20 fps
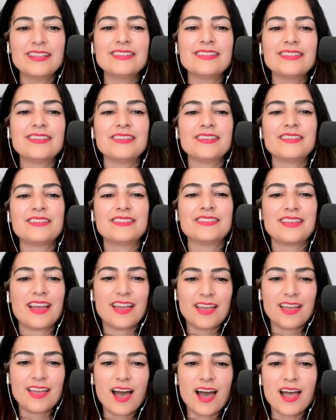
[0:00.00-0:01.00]
to
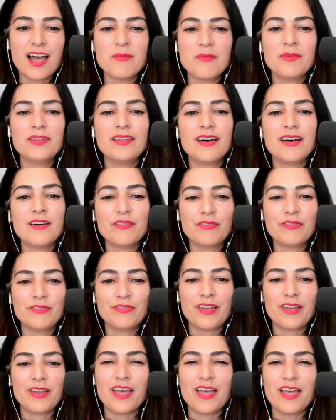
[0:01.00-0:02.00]
say, "I am enough"
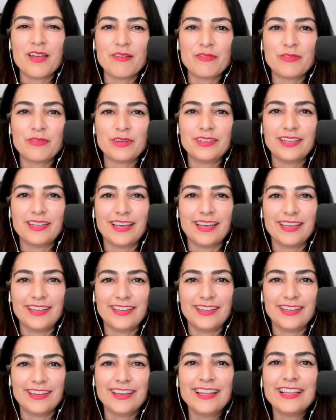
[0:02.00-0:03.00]
every day.